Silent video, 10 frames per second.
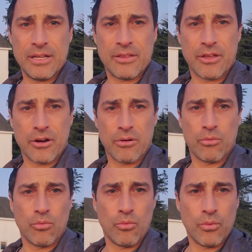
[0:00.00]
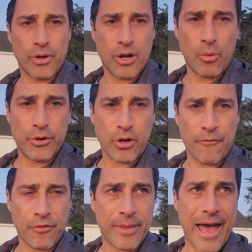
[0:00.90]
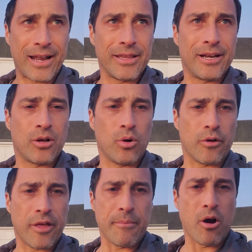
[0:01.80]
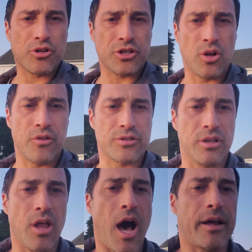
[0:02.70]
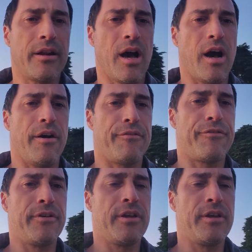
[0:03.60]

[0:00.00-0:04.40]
When you come from the analytical or the emotional, there's a lot of